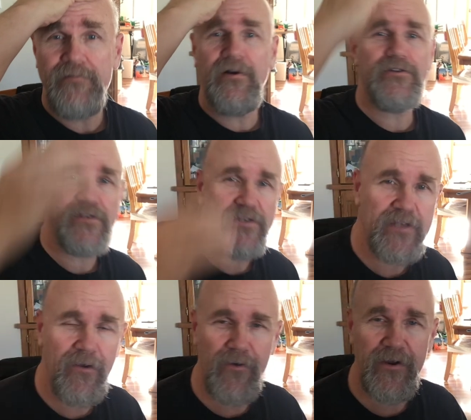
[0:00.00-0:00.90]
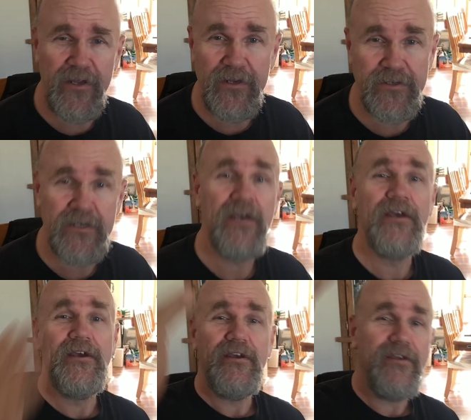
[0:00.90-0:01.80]
wants to stay where it is.
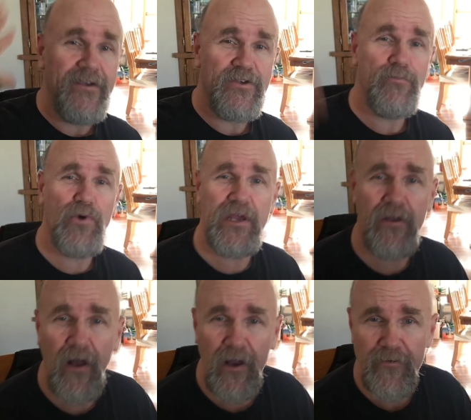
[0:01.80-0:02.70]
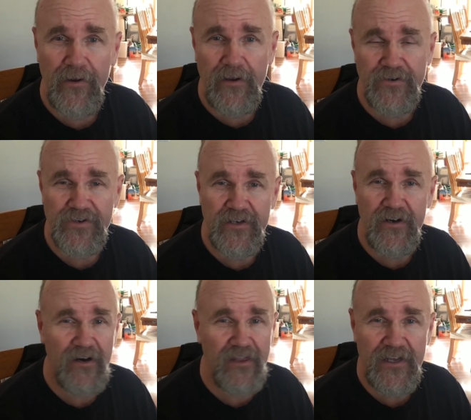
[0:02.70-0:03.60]
You get your brain knocking around your
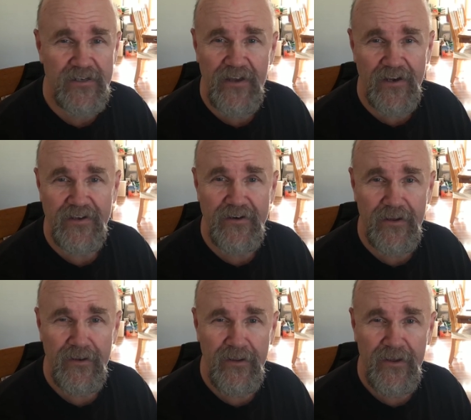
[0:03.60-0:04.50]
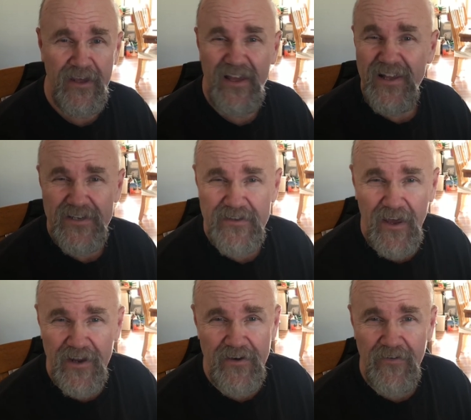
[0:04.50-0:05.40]
skull. That's not good. It's
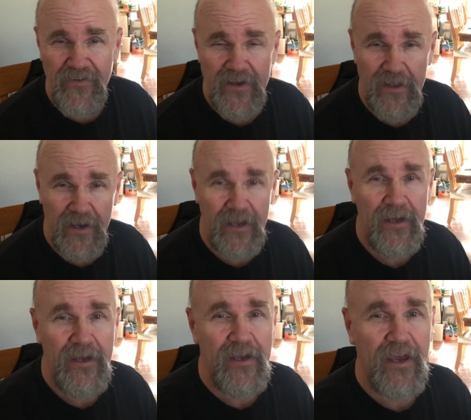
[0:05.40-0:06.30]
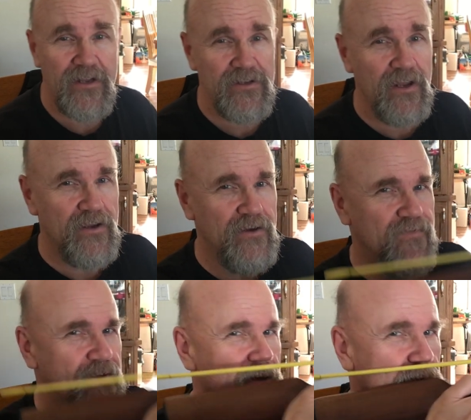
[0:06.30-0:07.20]
not a good feeling. And it's not a good feeling